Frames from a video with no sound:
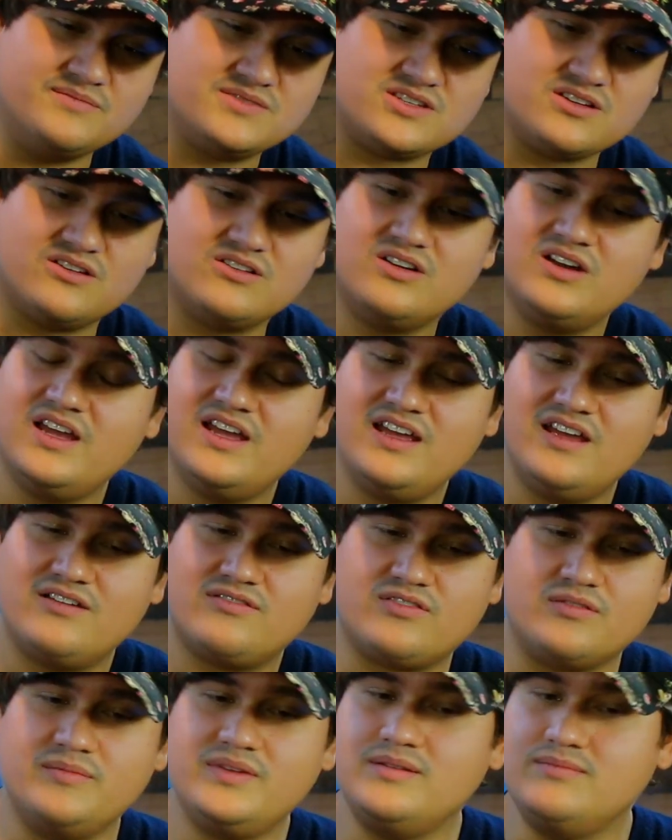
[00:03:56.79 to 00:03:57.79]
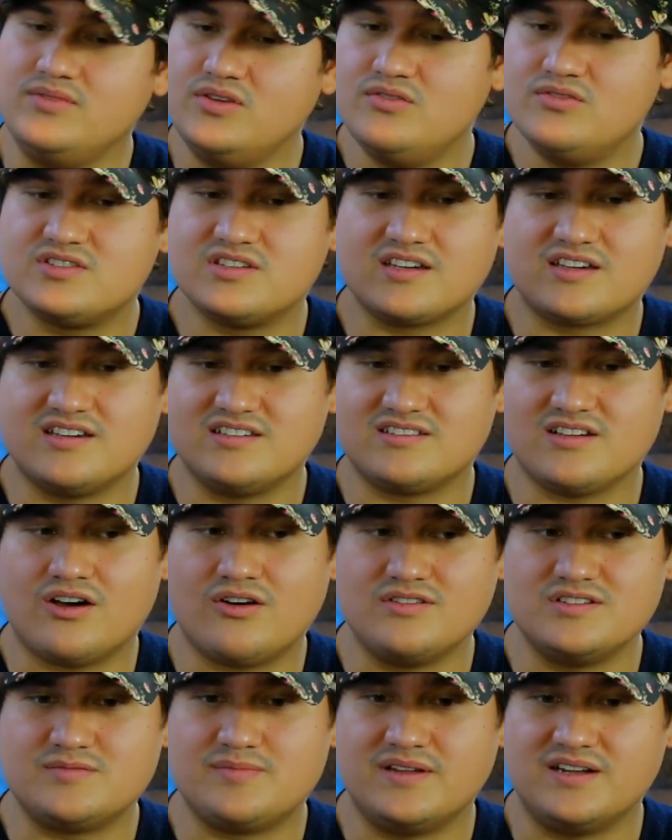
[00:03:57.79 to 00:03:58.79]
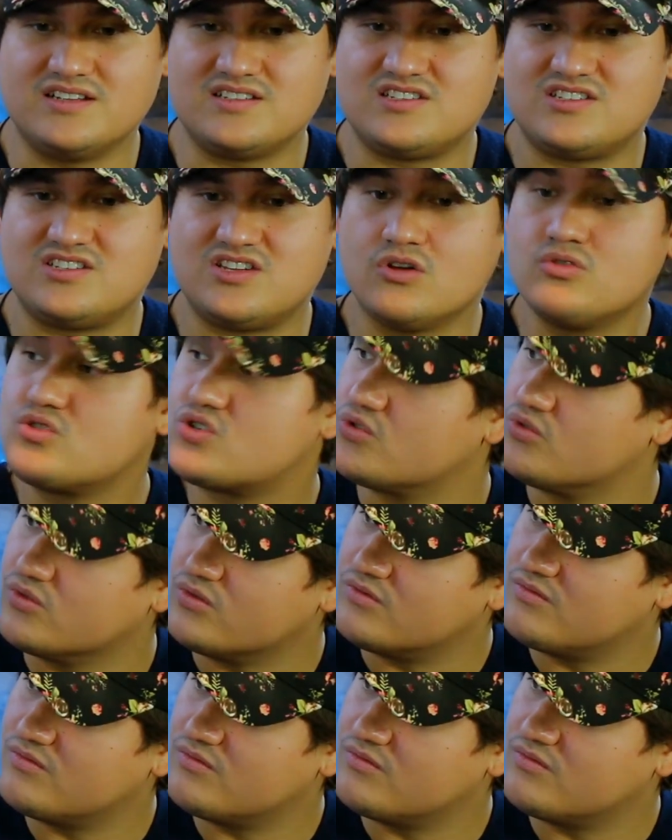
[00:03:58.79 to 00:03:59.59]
So for me, music has always been a social